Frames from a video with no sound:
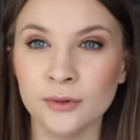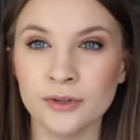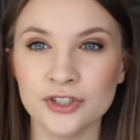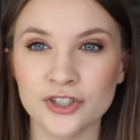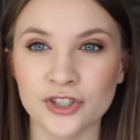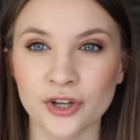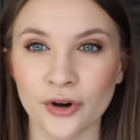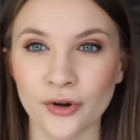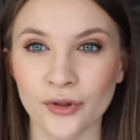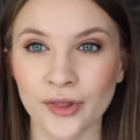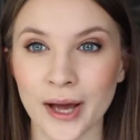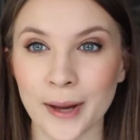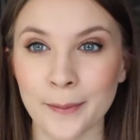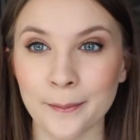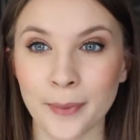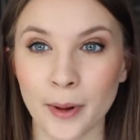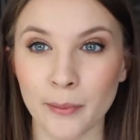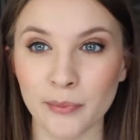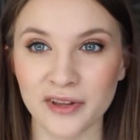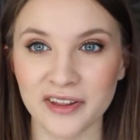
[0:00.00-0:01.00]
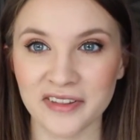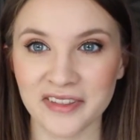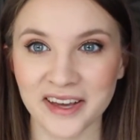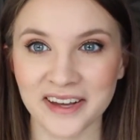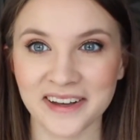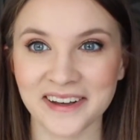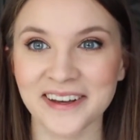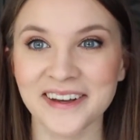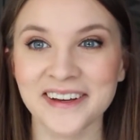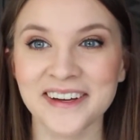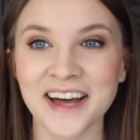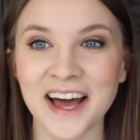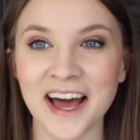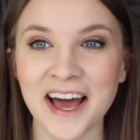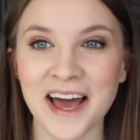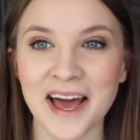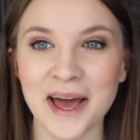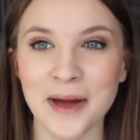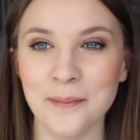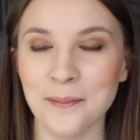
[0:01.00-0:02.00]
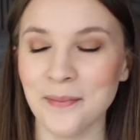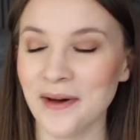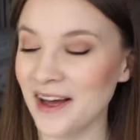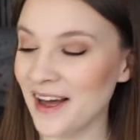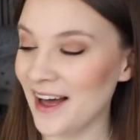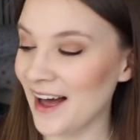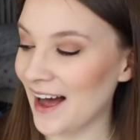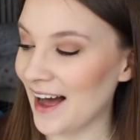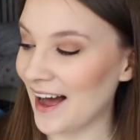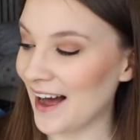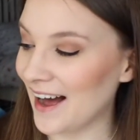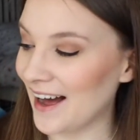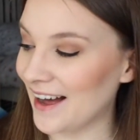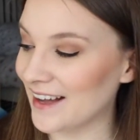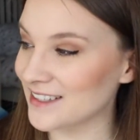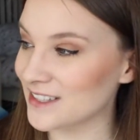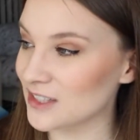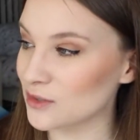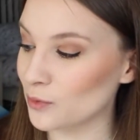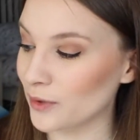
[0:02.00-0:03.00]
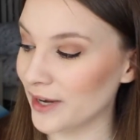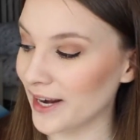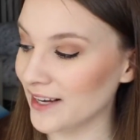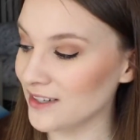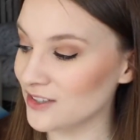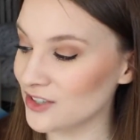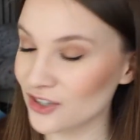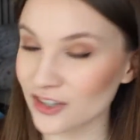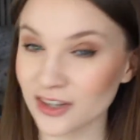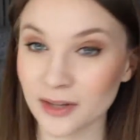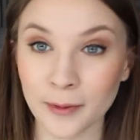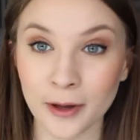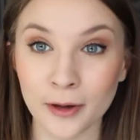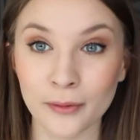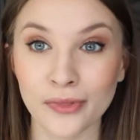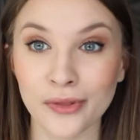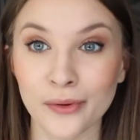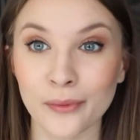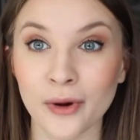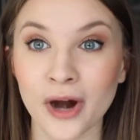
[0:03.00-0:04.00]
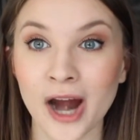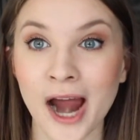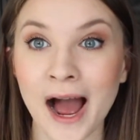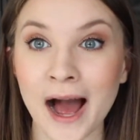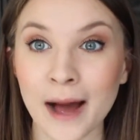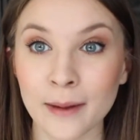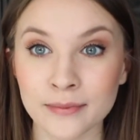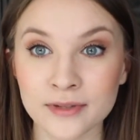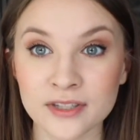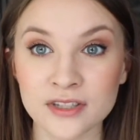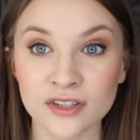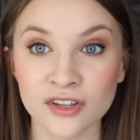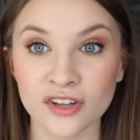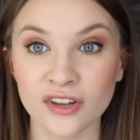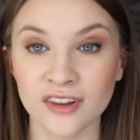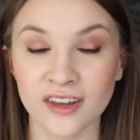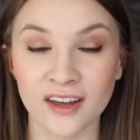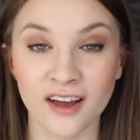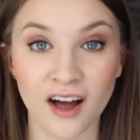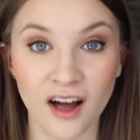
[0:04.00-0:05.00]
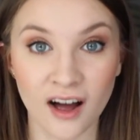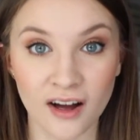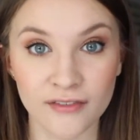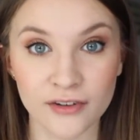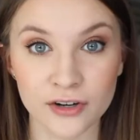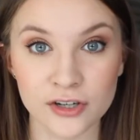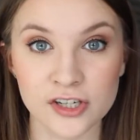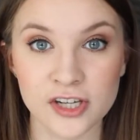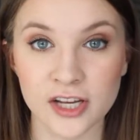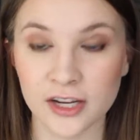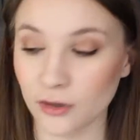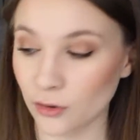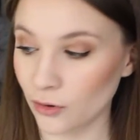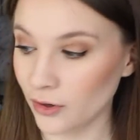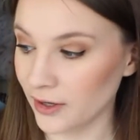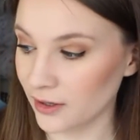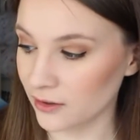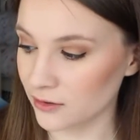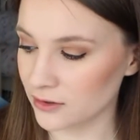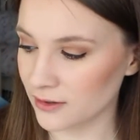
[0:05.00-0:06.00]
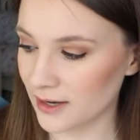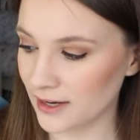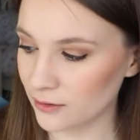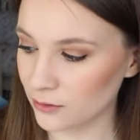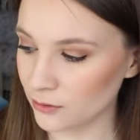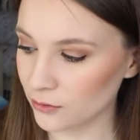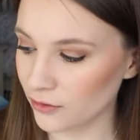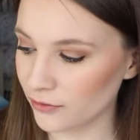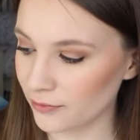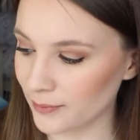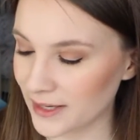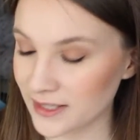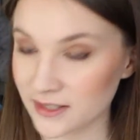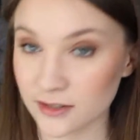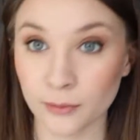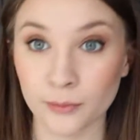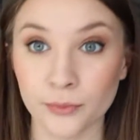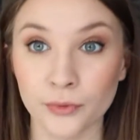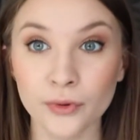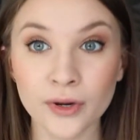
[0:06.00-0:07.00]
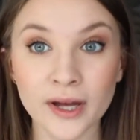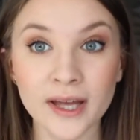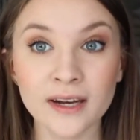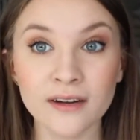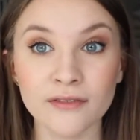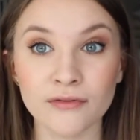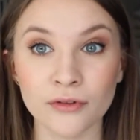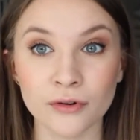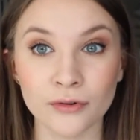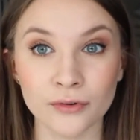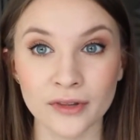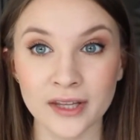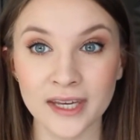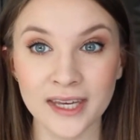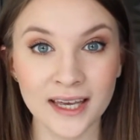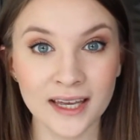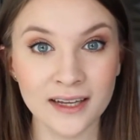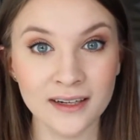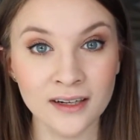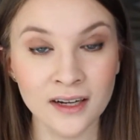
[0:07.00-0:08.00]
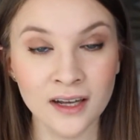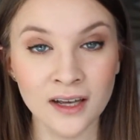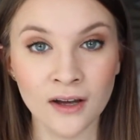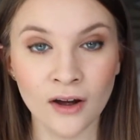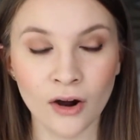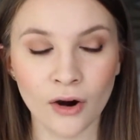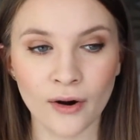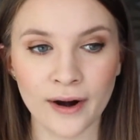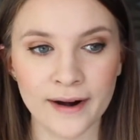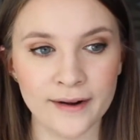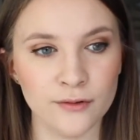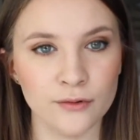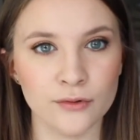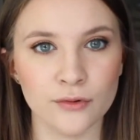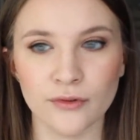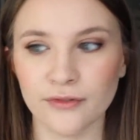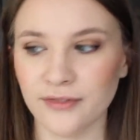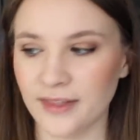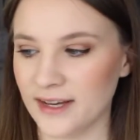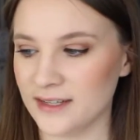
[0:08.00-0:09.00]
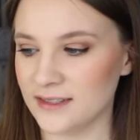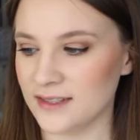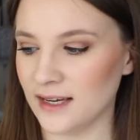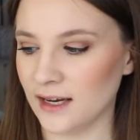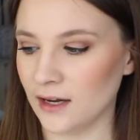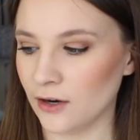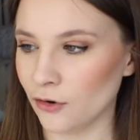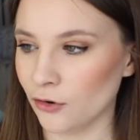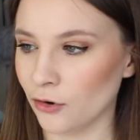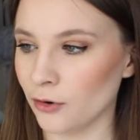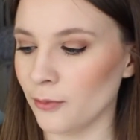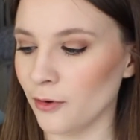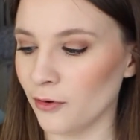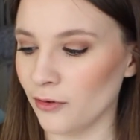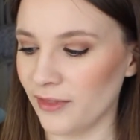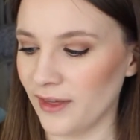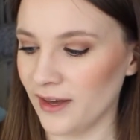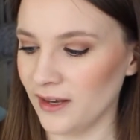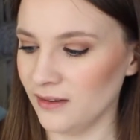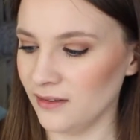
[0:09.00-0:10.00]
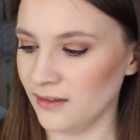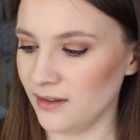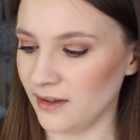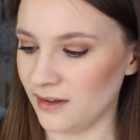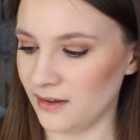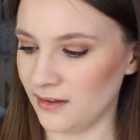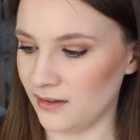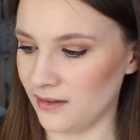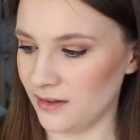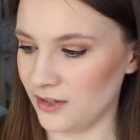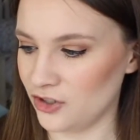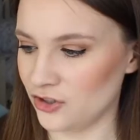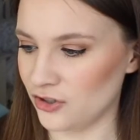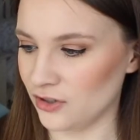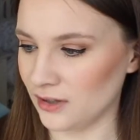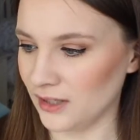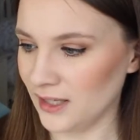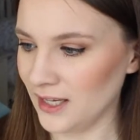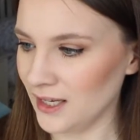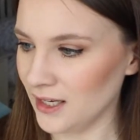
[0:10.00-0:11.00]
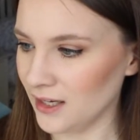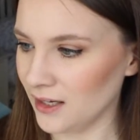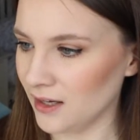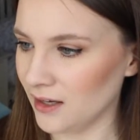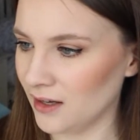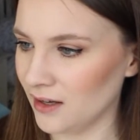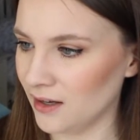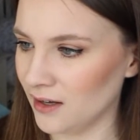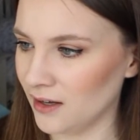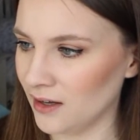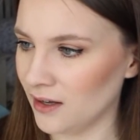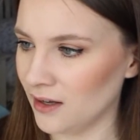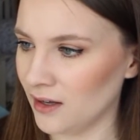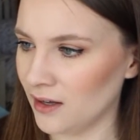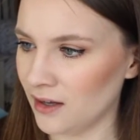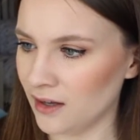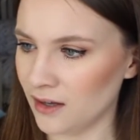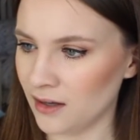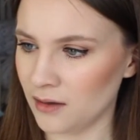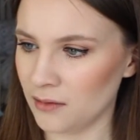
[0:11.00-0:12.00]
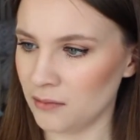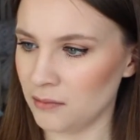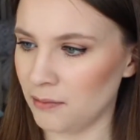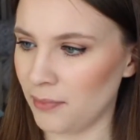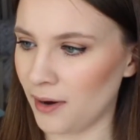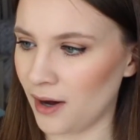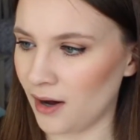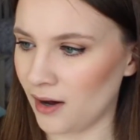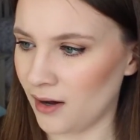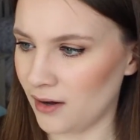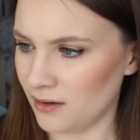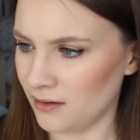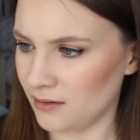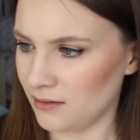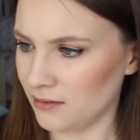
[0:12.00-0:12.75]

do you call that, bubbly thing, and when I took them out they were absolutely covered in oil, so I don't know if mines are broken, if they're leaking, or I don't know if that's like a normal thing that they should leak, but